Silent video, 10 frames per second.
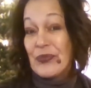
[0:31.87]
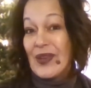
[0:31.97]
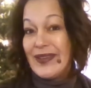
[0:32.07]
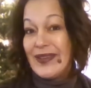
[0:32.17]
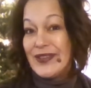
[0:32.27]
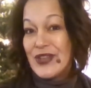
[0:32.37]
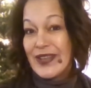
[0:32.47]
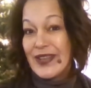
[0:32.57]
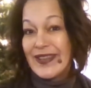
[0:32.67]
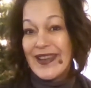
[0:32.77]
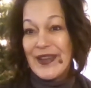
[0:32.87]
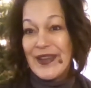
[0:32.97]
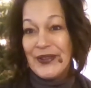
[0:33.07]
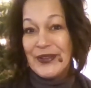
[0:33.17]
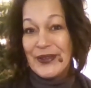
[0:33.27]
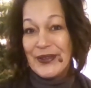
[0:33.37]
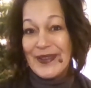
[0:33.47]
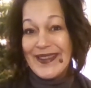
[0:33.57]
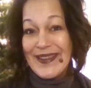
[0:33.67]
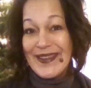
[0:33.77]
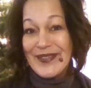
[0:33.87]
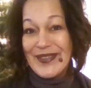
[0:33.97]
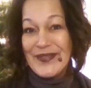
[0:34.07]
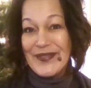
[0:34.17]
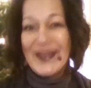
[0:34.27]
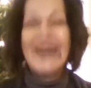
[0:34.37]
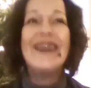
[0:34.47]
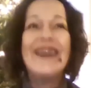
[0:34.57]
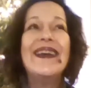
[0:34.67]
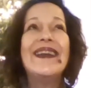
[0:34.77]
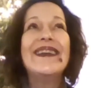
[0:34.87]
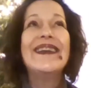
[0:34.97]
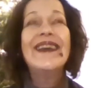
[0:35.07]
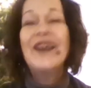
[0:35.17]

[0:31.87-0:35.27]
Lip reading: I did check the calendar and then I already forgot.